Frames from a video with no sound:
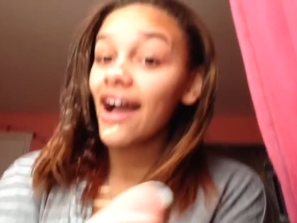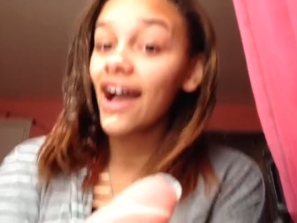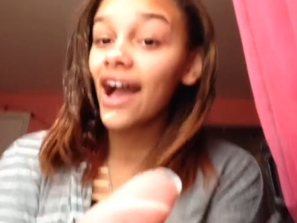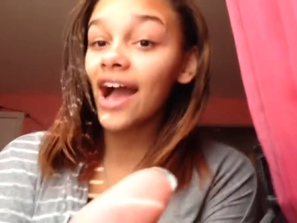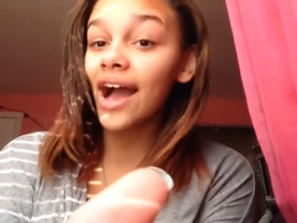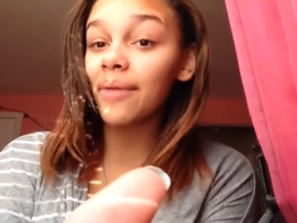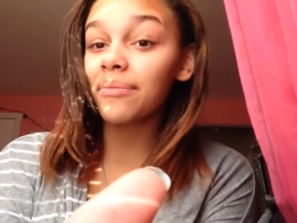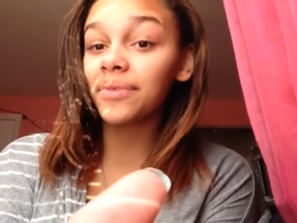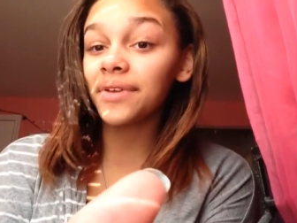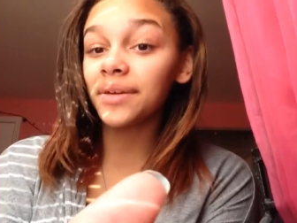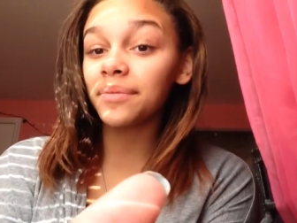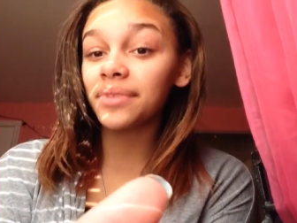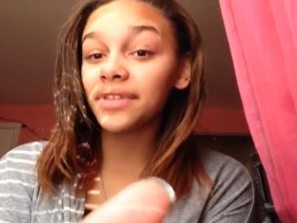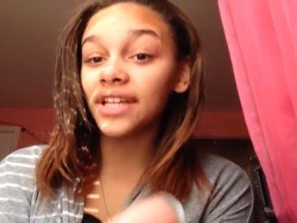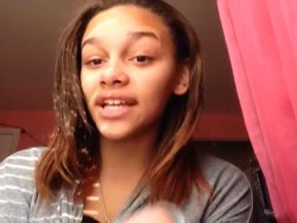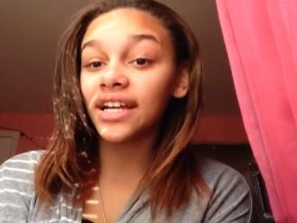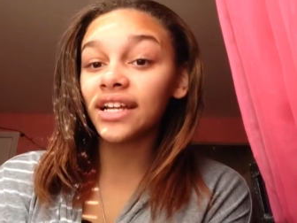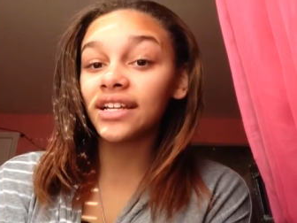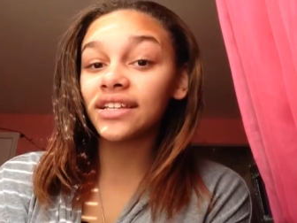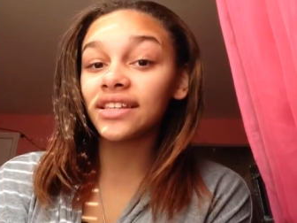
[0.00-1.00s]
Happy
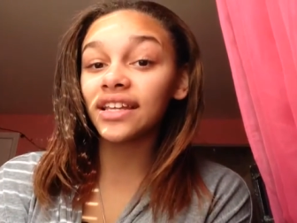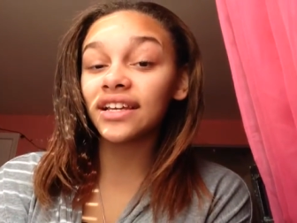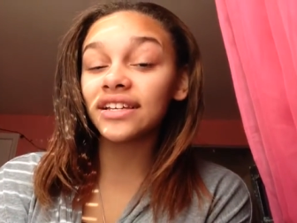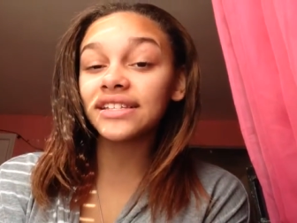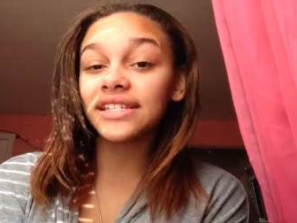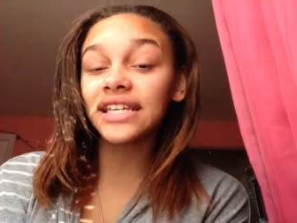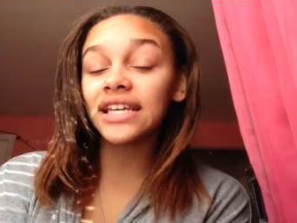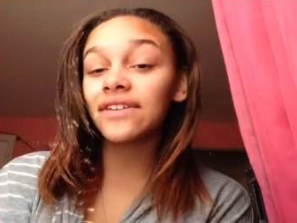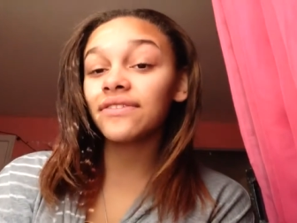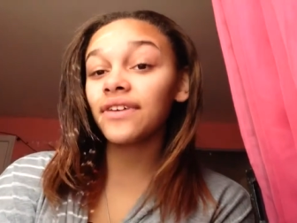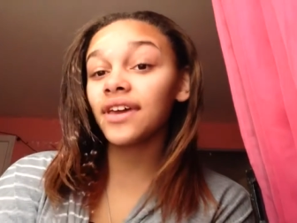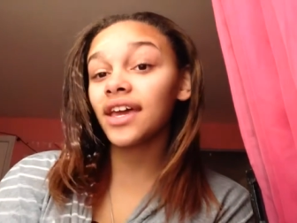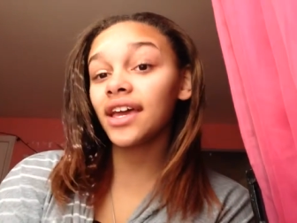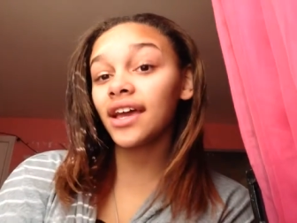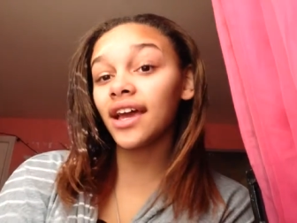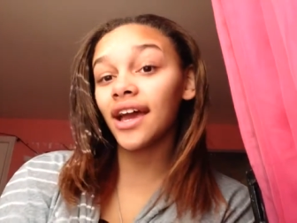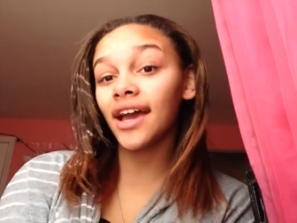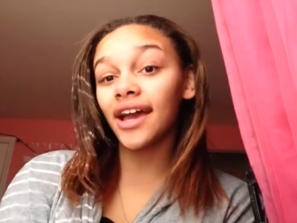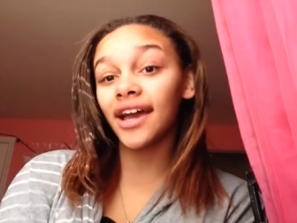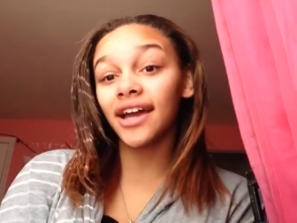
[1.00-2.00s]
belated
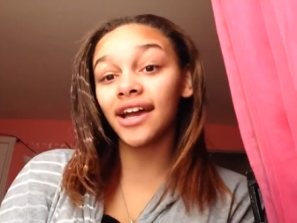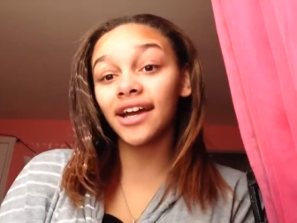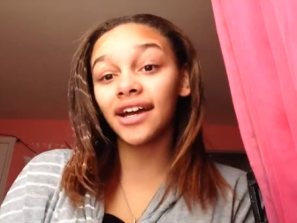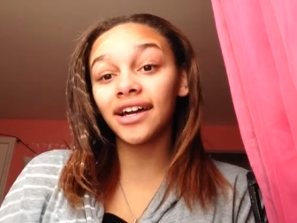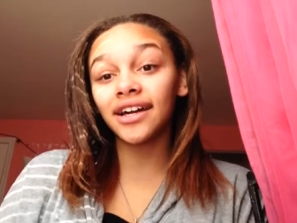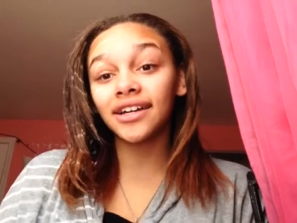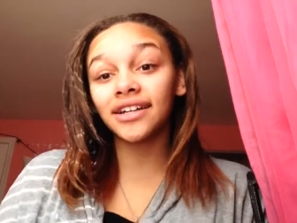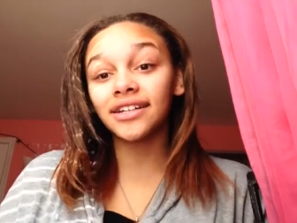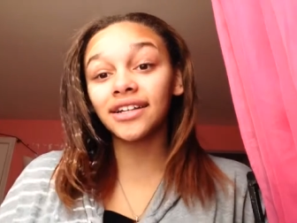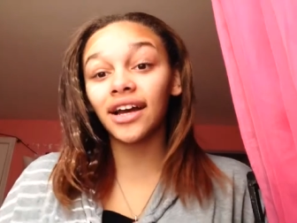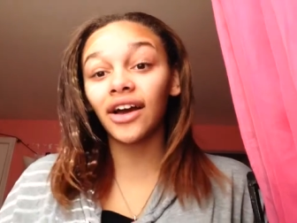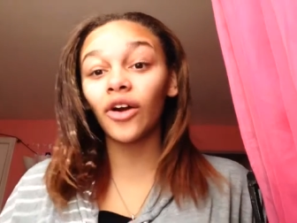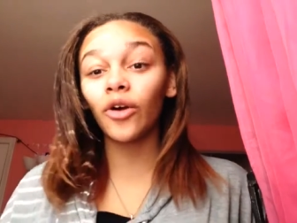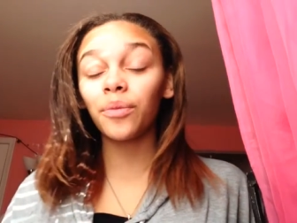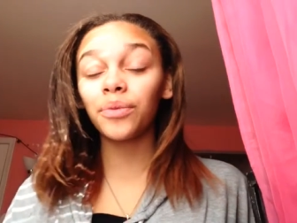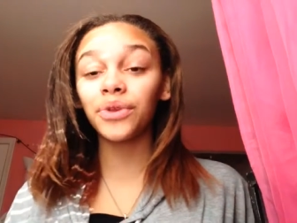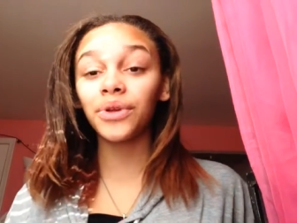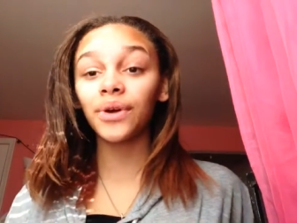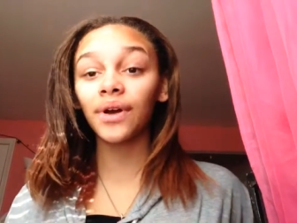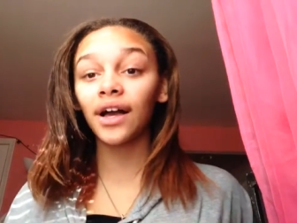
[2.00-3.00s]
Thanksgiving, and I
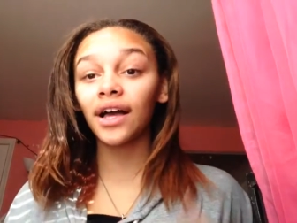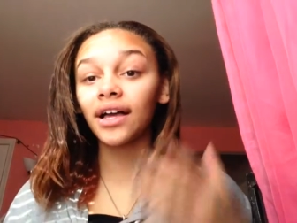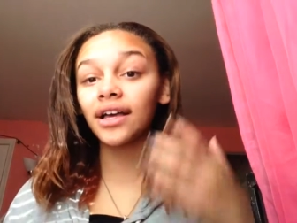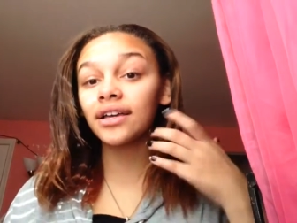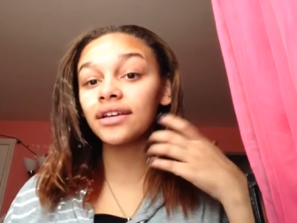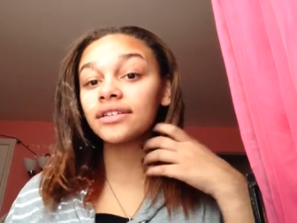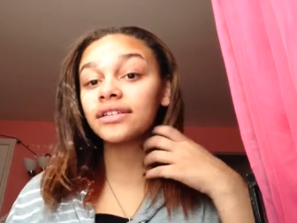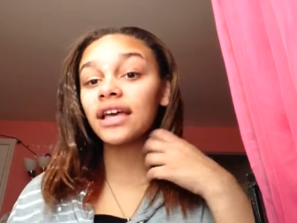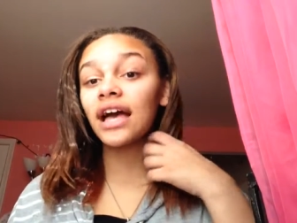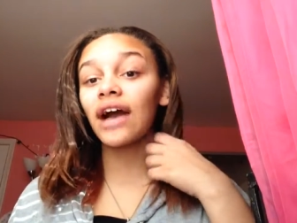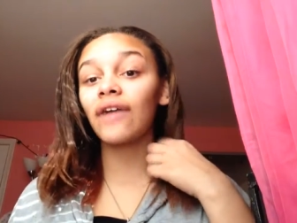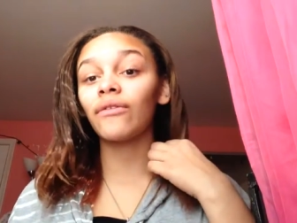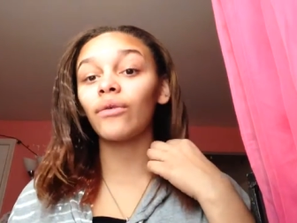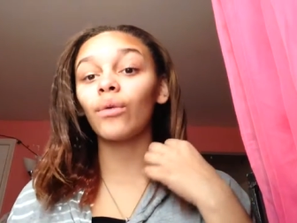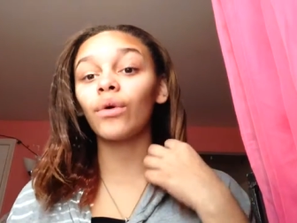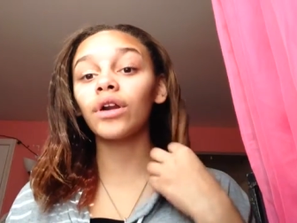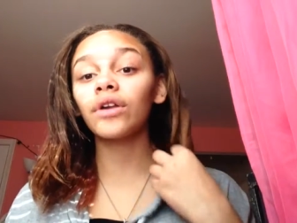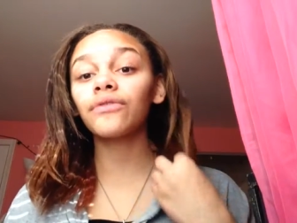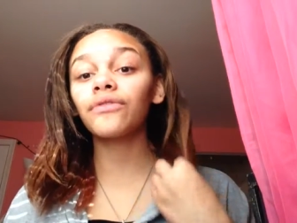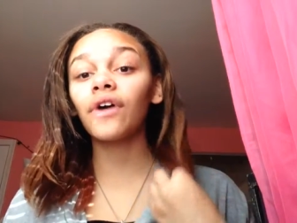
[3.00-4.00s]
hope you guys have a
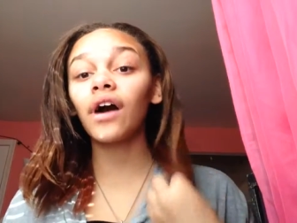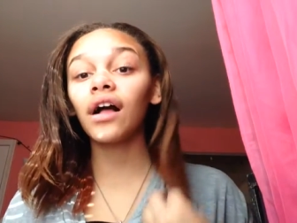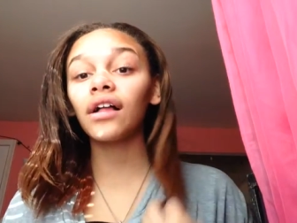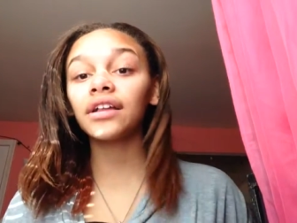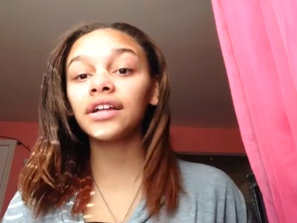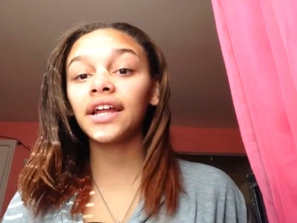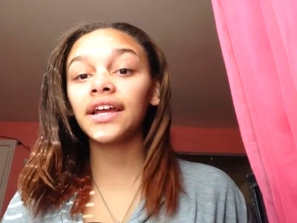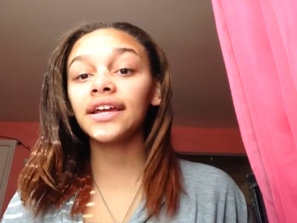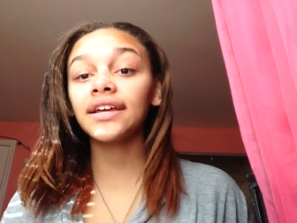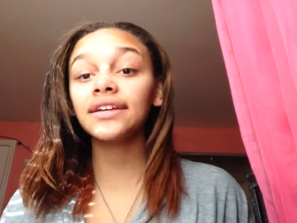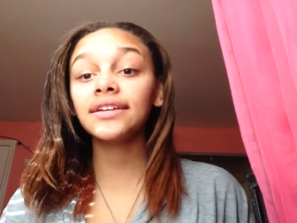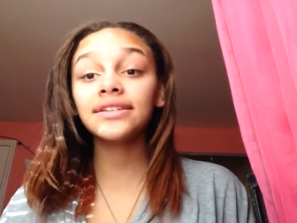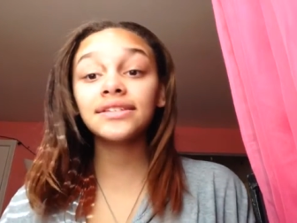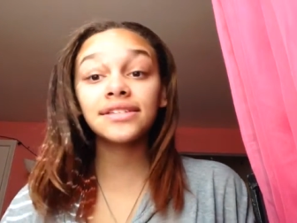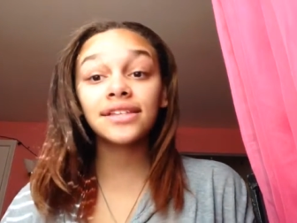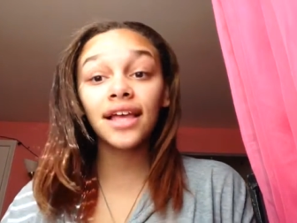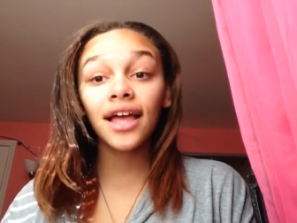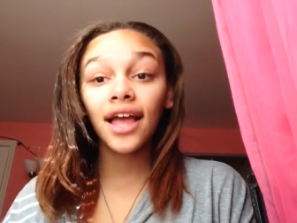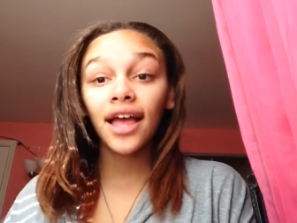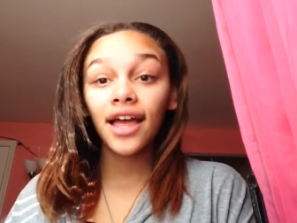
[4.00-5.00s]
wonderful holidays,